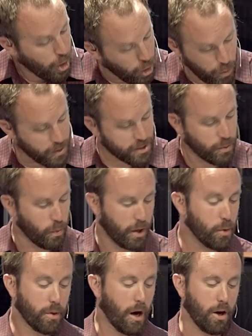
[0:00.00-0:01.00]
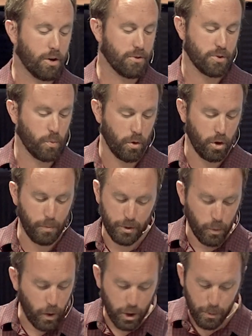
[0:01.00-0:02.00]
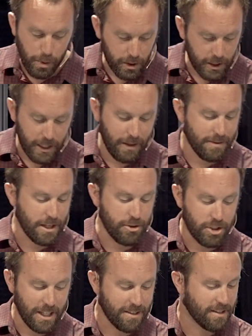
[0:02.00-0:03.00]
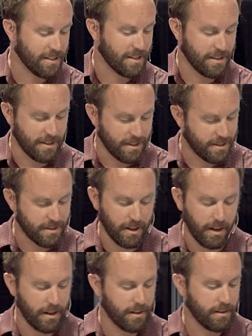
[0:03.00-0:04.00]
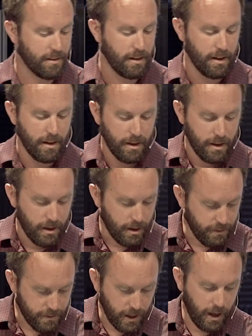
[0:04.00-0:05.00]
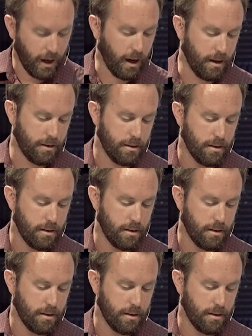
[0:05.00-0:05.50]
Who is the one who conquers the world but the one who believes that Jesus is the Son of God?